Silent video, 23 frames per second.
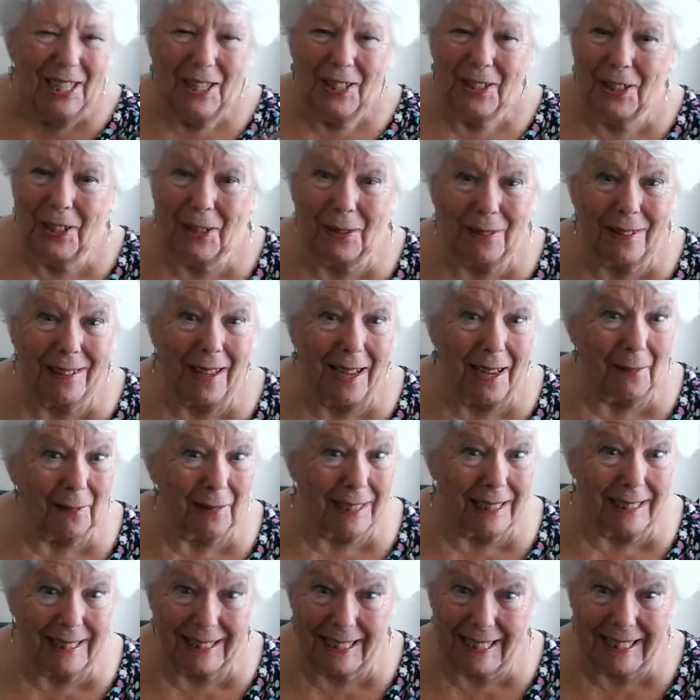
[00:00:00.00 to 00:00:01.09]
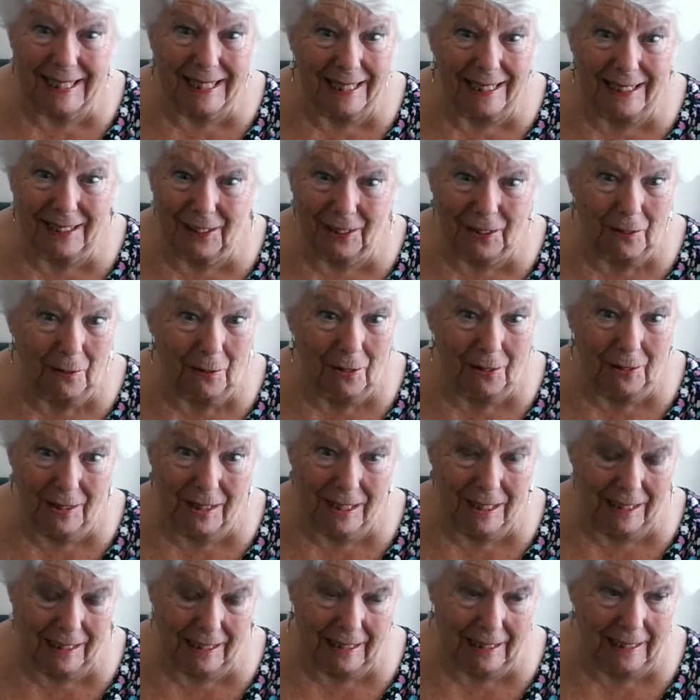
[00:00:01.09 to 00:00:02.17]
You would laugh at the things I do,
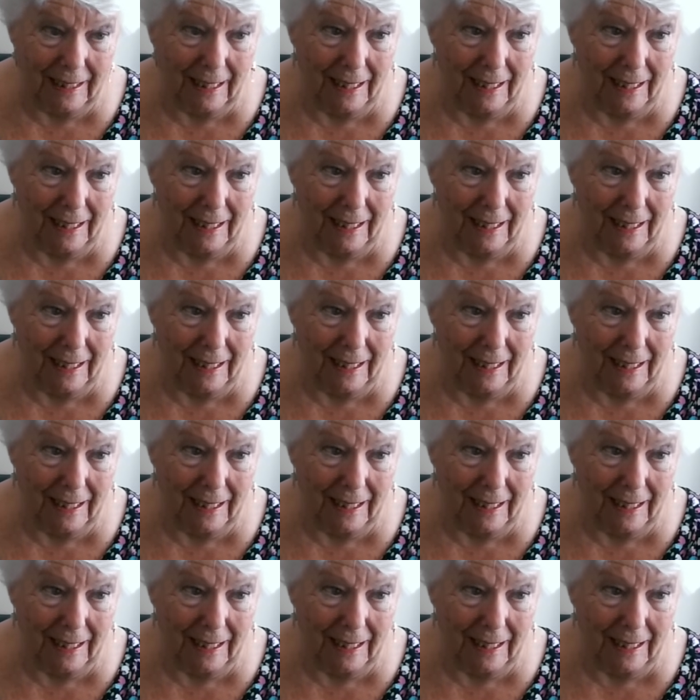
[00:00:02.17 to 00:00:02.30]
honestly.